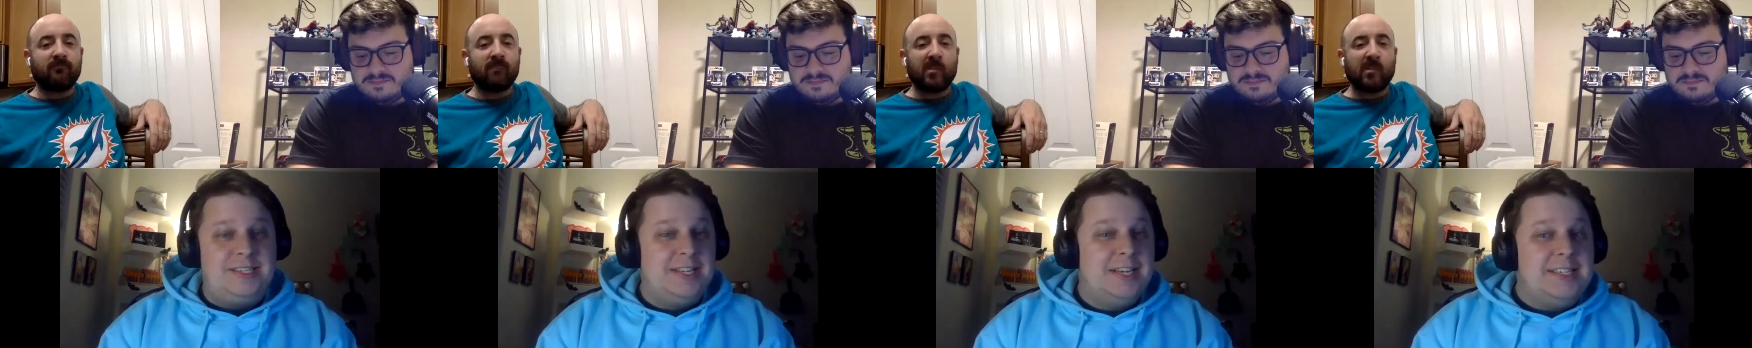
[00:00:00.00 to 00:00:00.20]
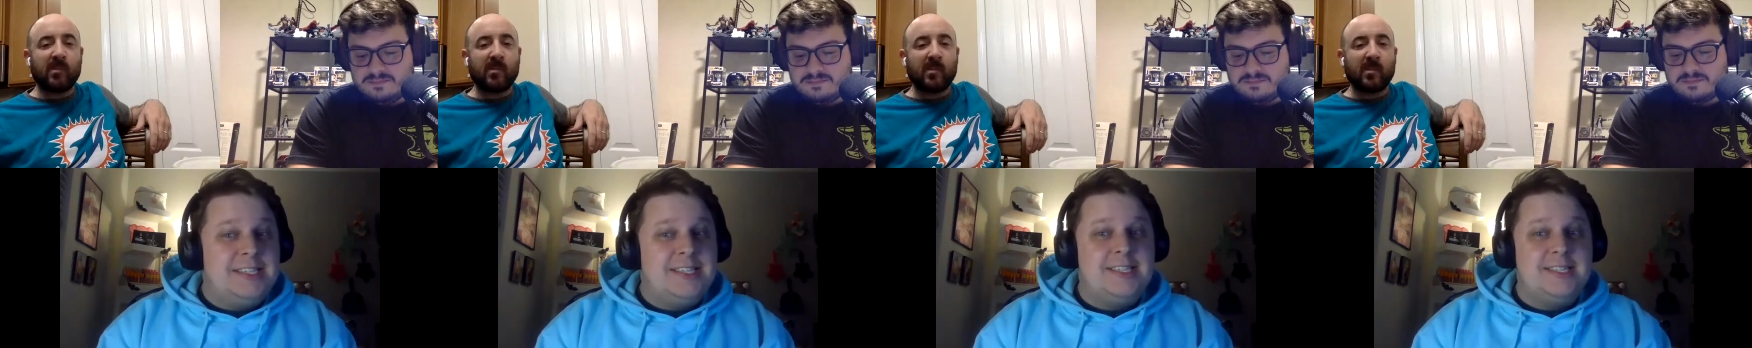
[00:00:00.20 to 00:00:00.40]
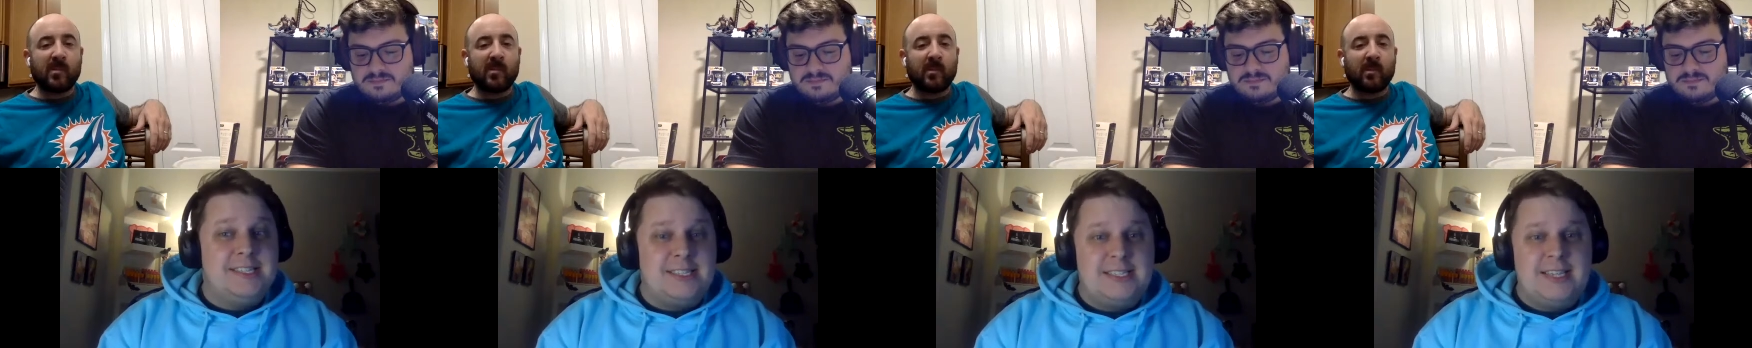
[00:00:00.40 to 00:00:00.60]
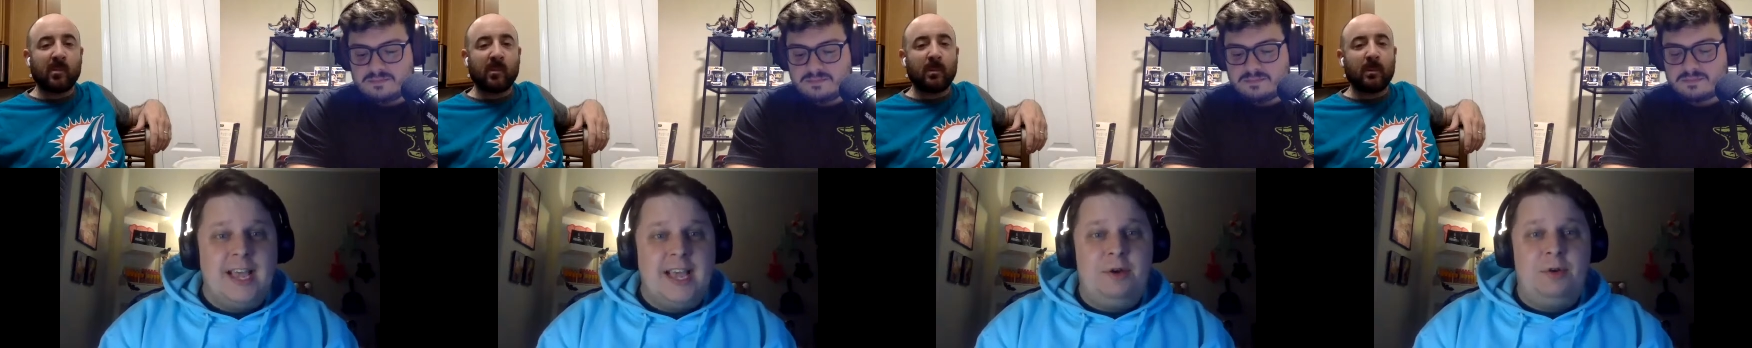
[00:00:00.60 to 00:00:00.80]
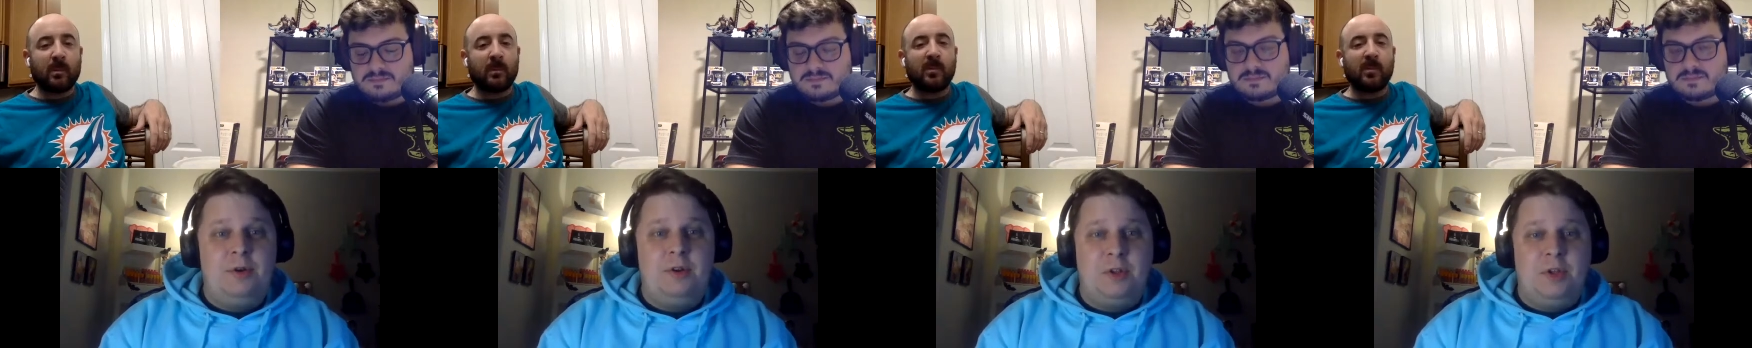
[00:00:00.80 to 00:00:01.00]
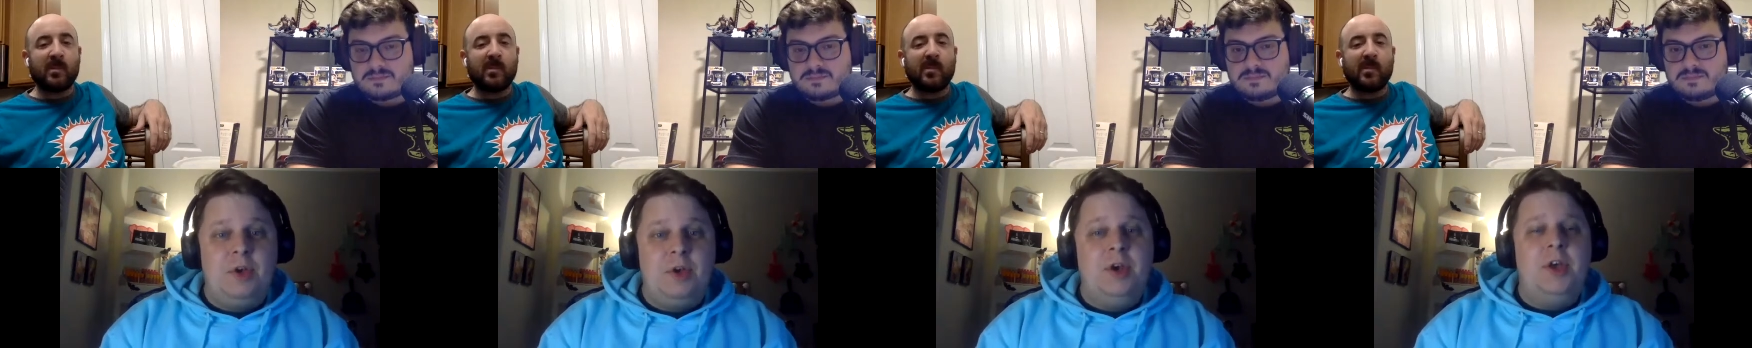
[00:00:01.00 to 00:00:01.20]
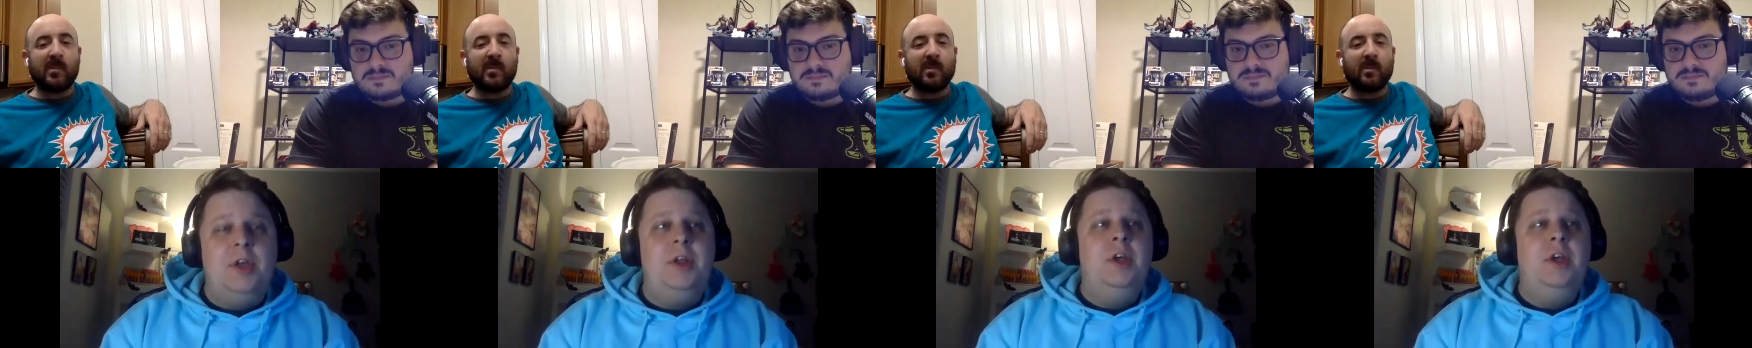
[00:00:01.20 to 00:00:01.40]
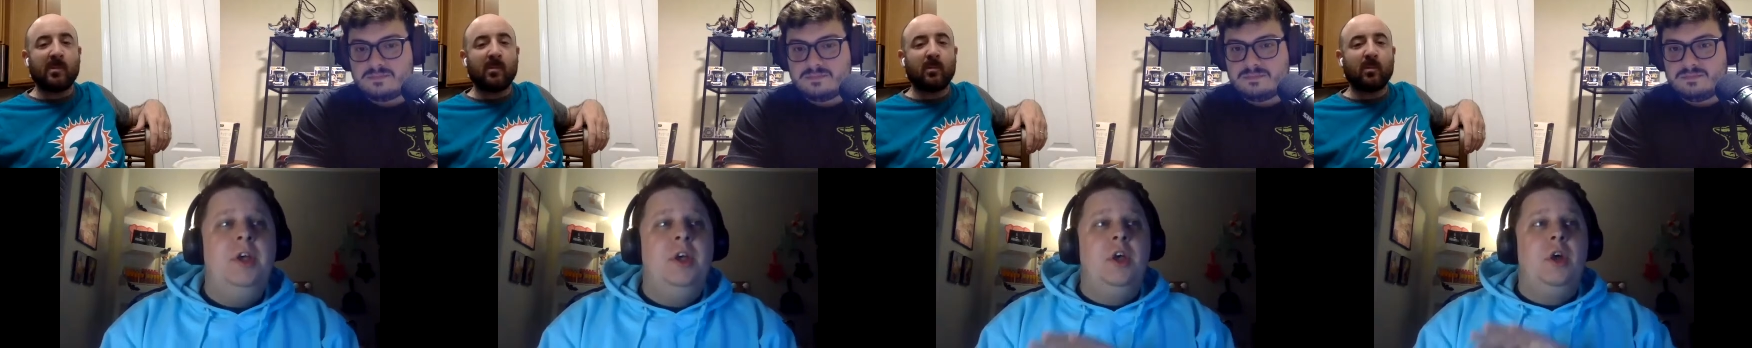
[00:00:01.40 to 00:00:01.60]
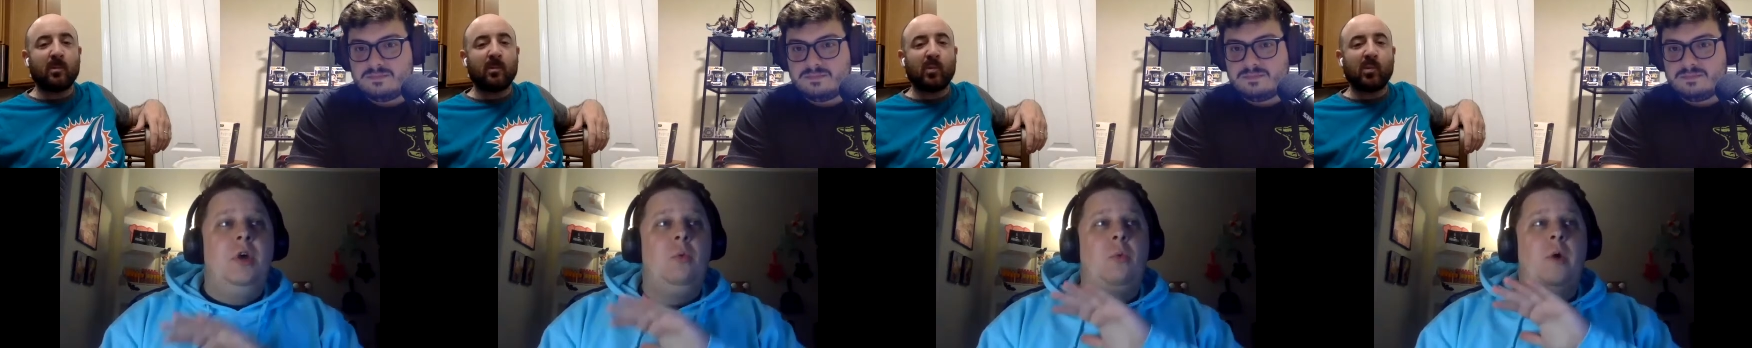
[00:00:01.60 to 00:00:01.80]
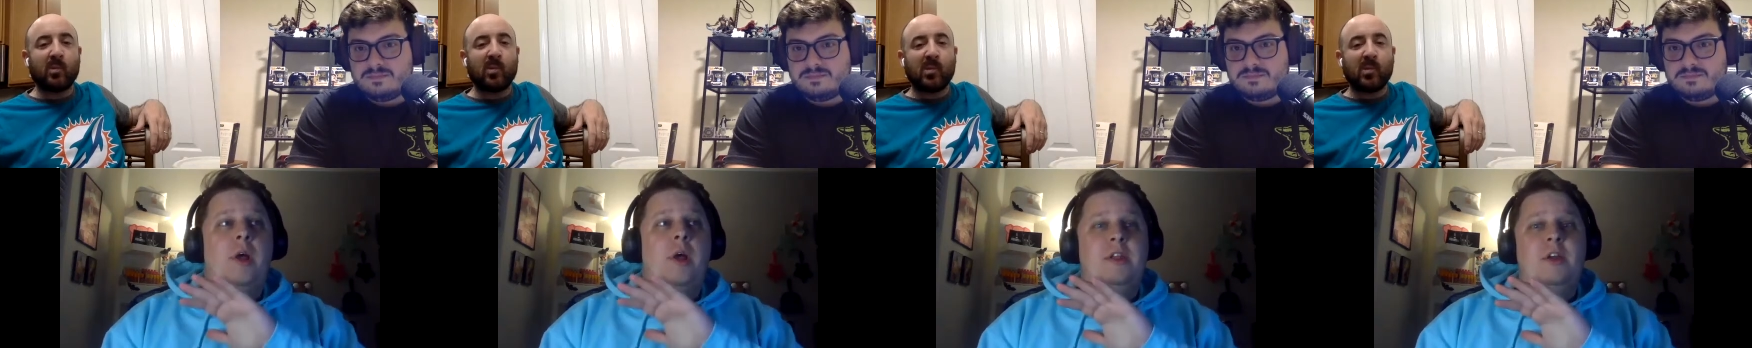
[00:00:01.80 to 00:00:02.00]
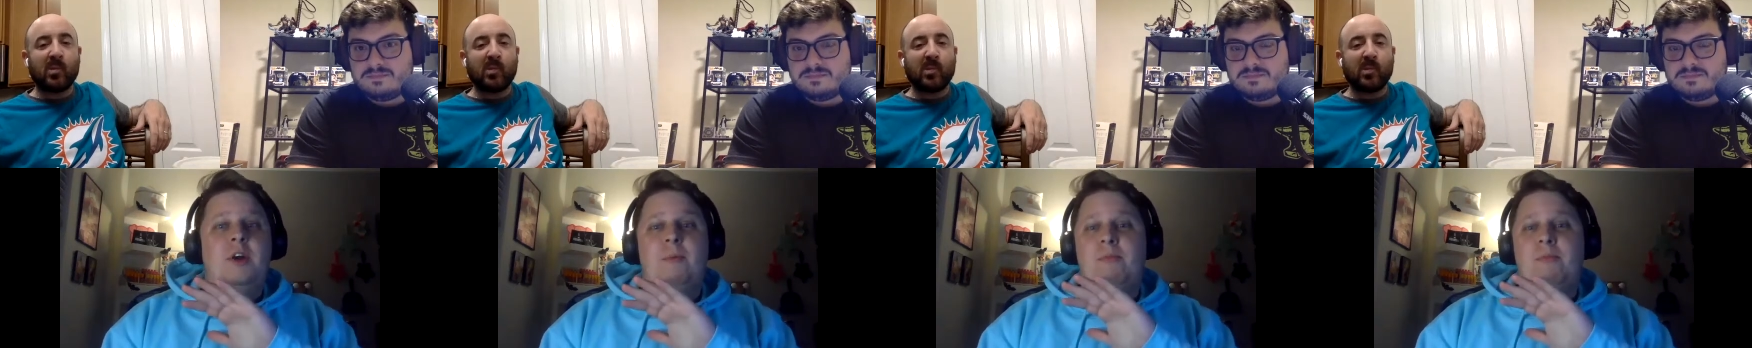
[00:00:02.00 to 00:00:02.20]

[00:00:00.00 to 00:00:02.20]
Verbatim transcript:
Speaker 1: doesn't sound good when your